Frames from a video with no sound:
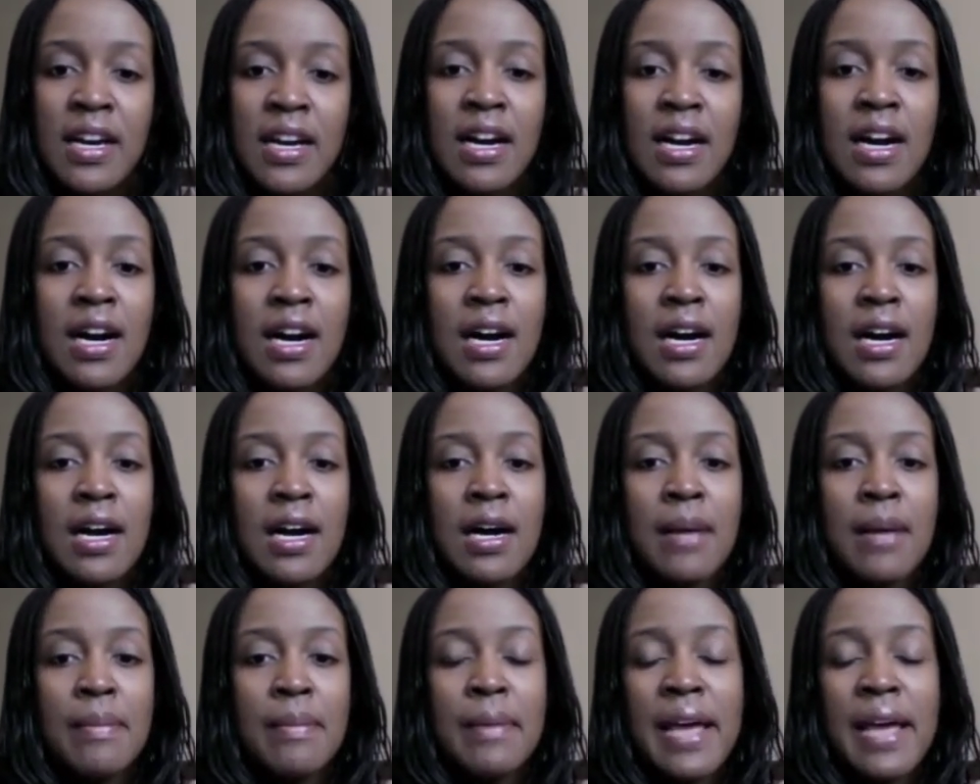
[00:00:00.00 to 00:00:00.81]

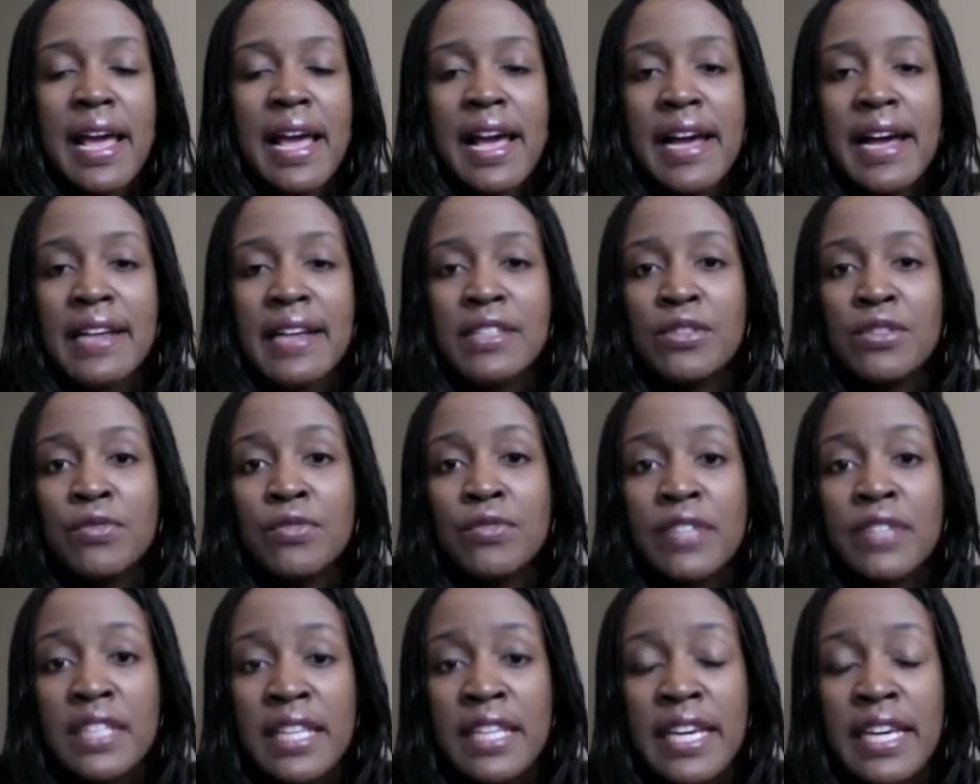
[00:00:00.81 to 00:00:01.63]
And
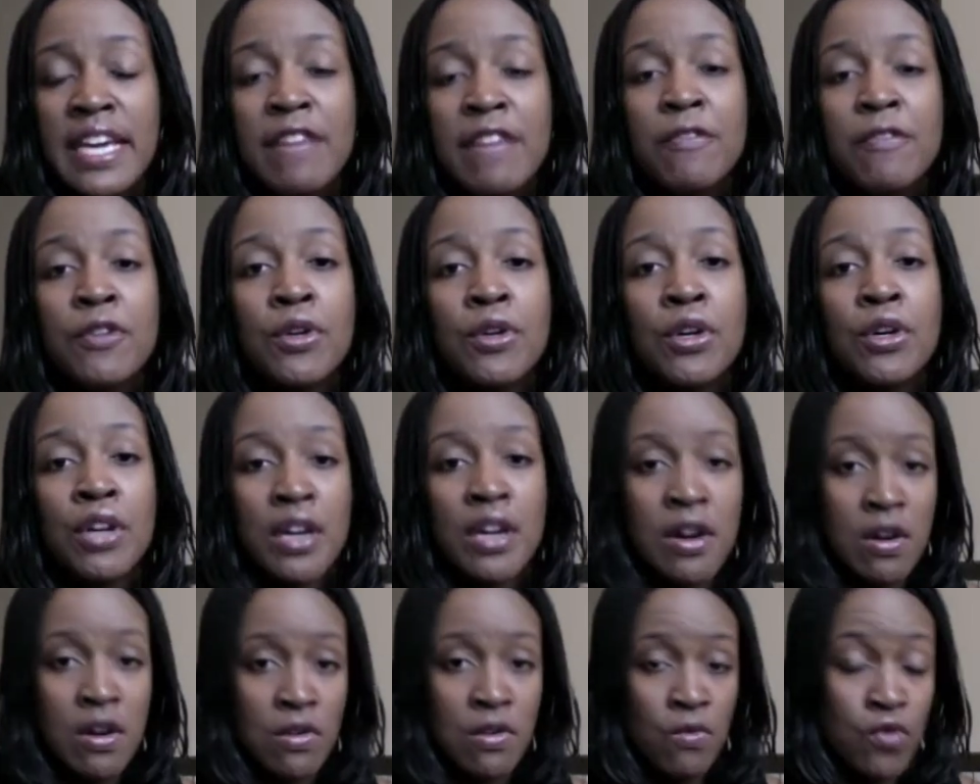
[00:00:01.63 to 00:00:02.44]
really, if you
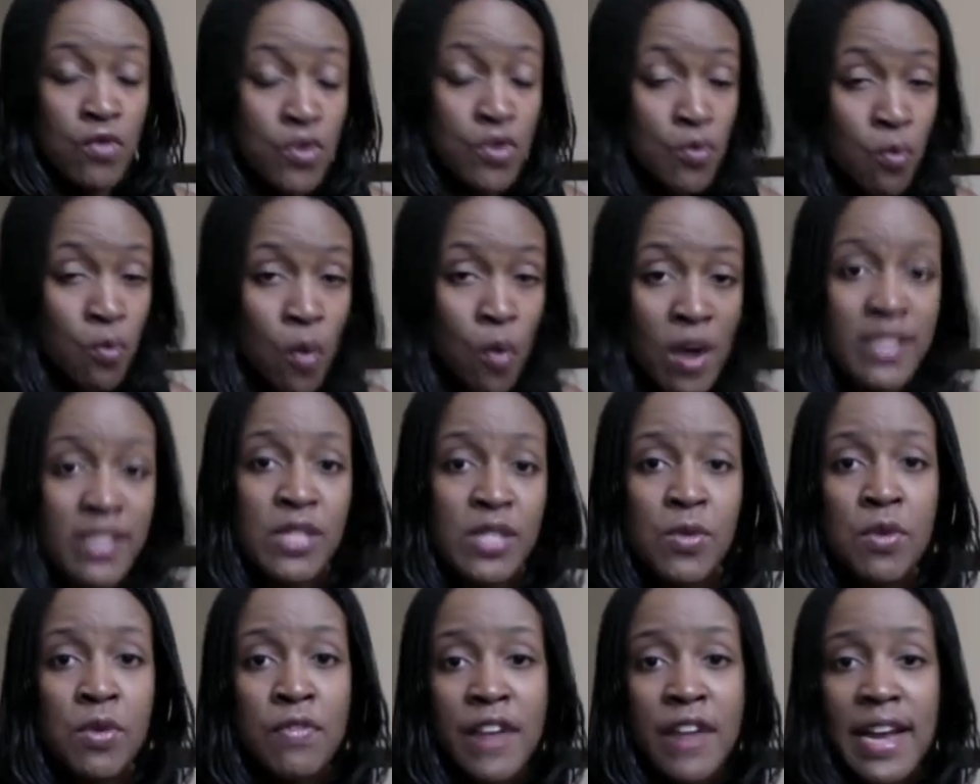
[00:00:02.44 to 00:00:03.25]
want
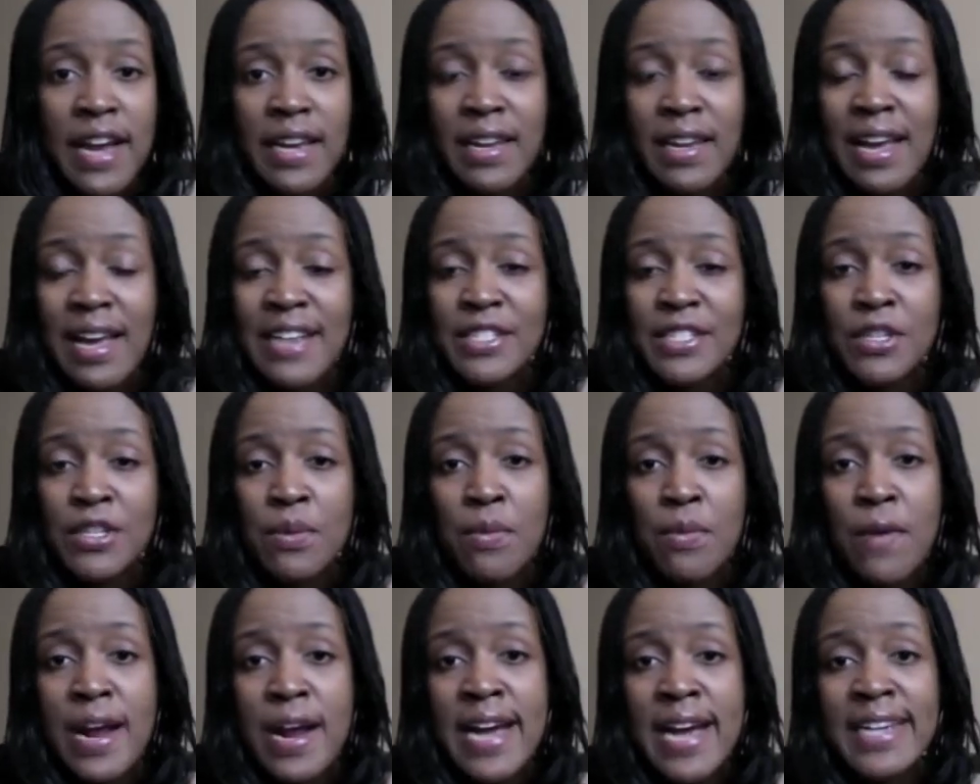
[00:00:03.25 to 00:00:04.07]
to revitalize your
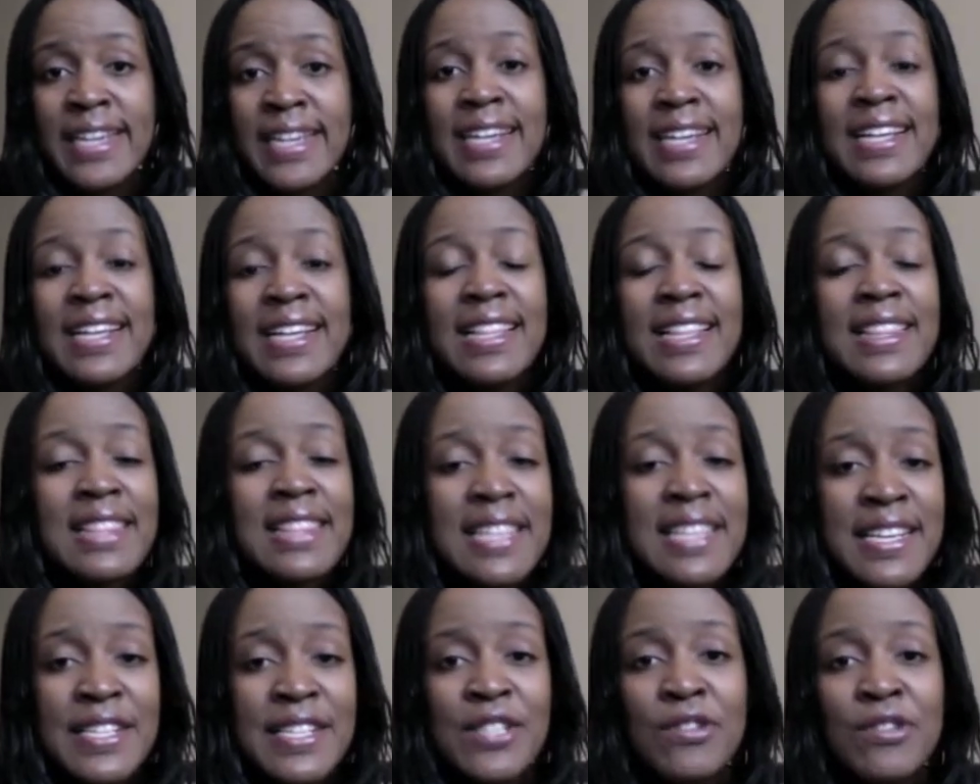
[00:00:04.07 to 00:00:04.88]
brand,
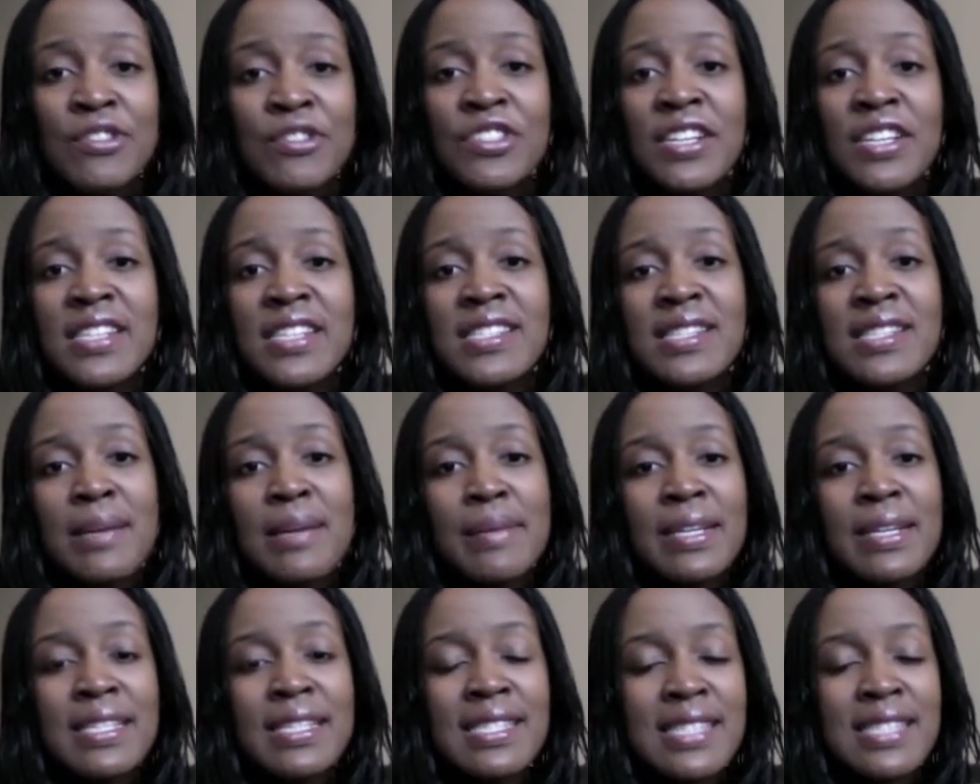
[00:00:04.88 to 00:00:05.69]
these are just some
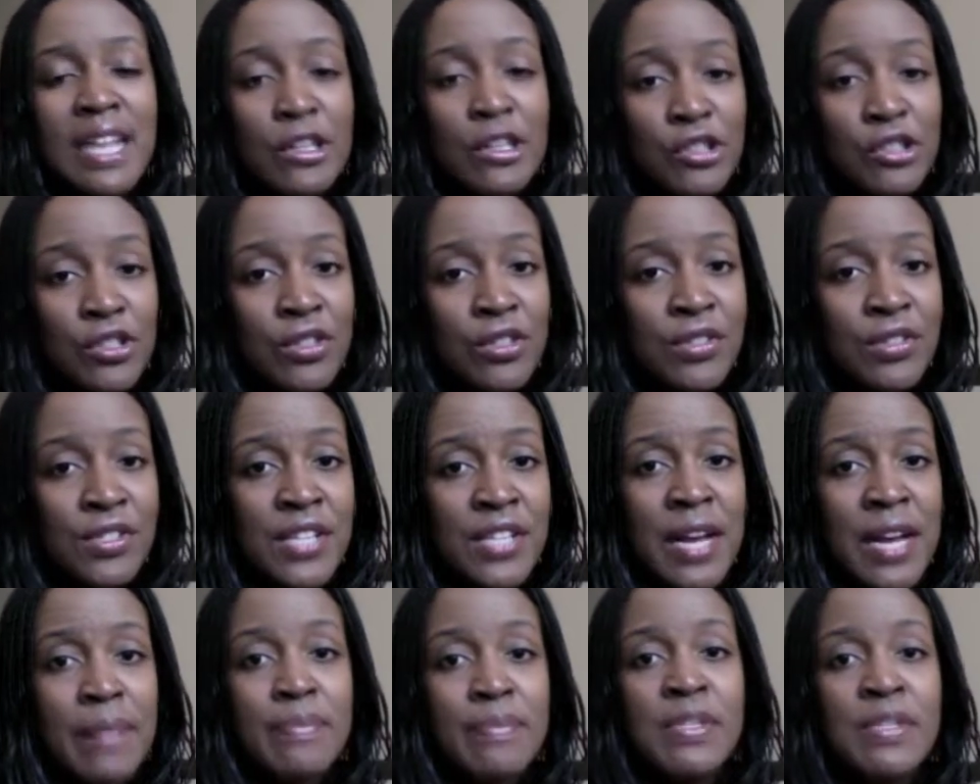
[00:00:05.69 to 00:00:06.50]
essential
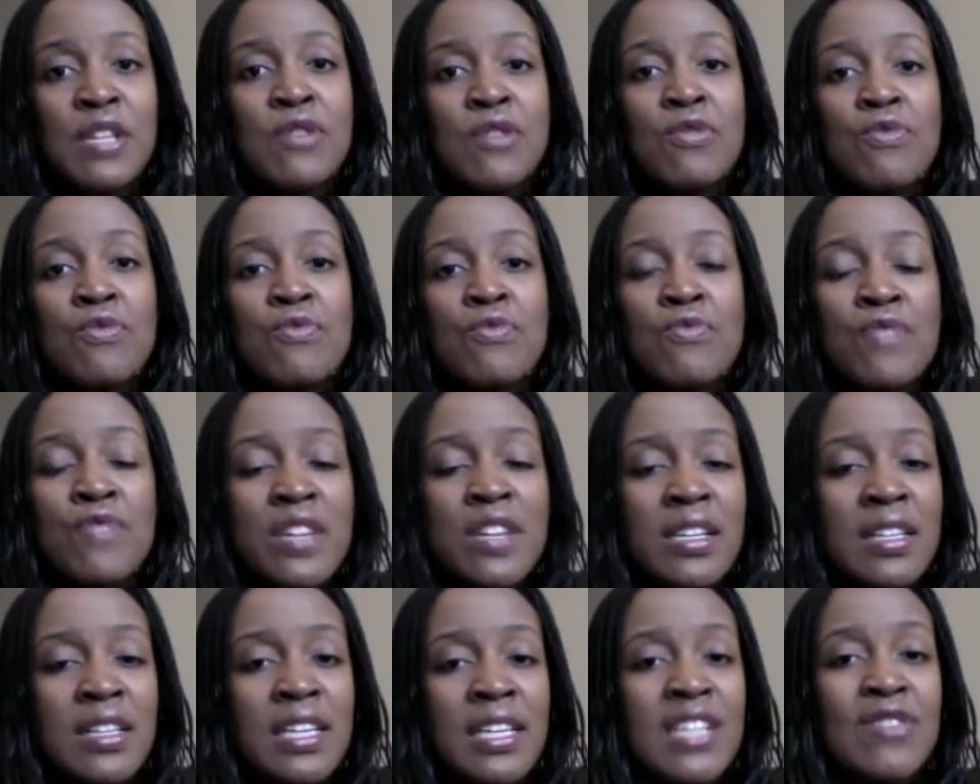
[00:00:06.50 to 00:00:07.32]
steps that you
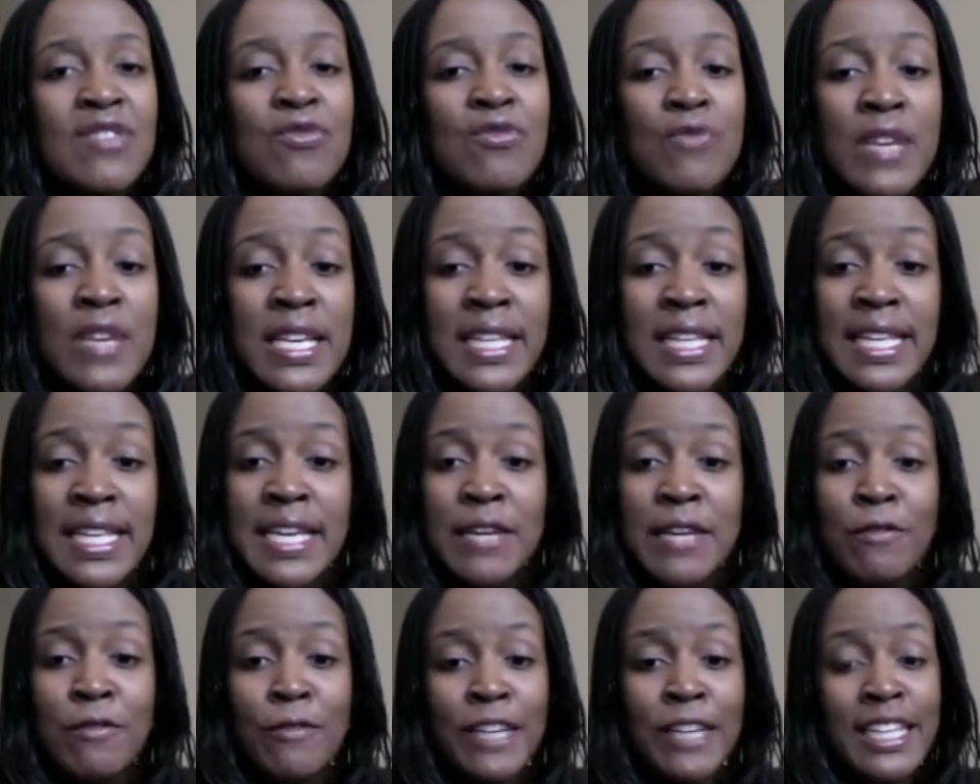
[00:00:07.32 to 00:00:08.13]
really, really,
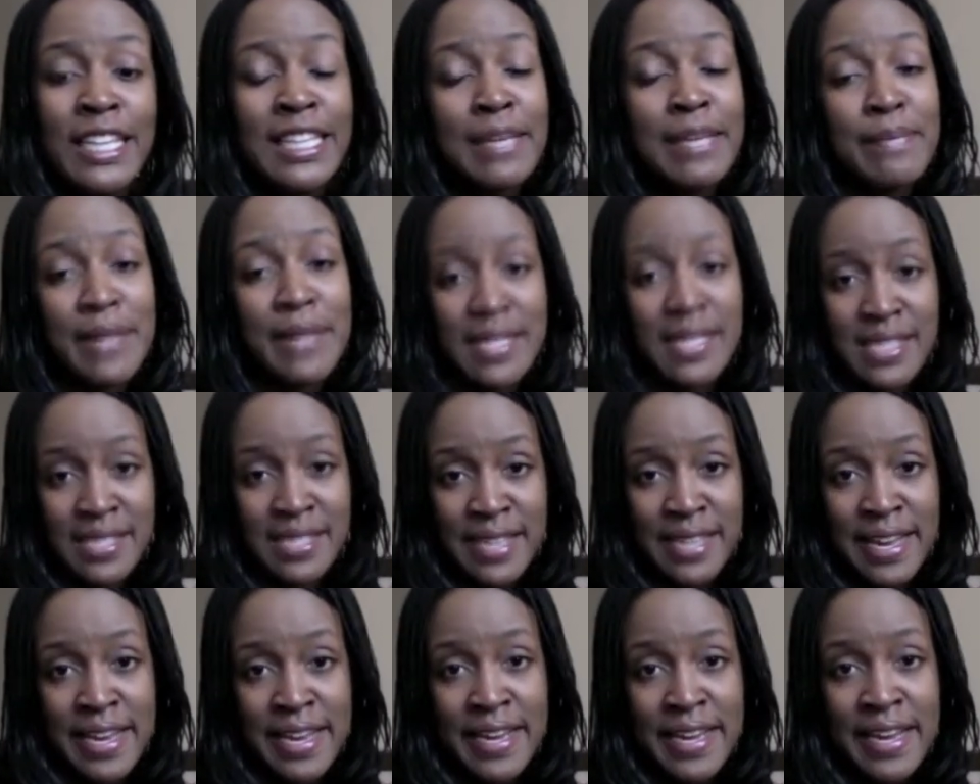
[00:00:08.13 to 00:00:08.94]
really must
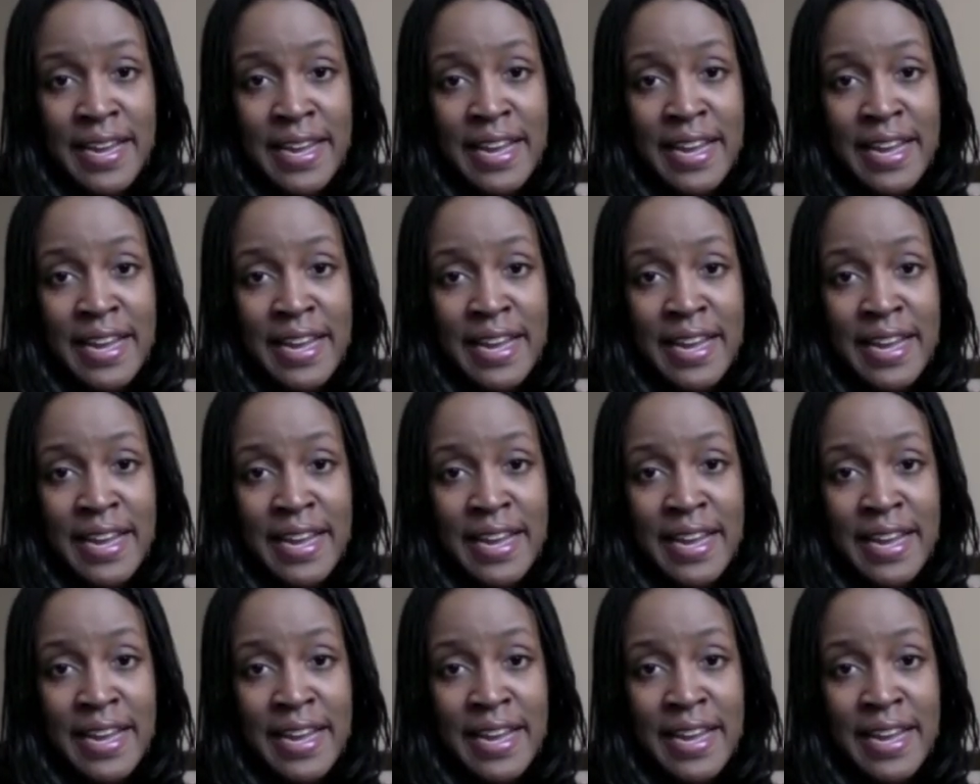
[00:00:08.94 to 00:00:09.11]
take.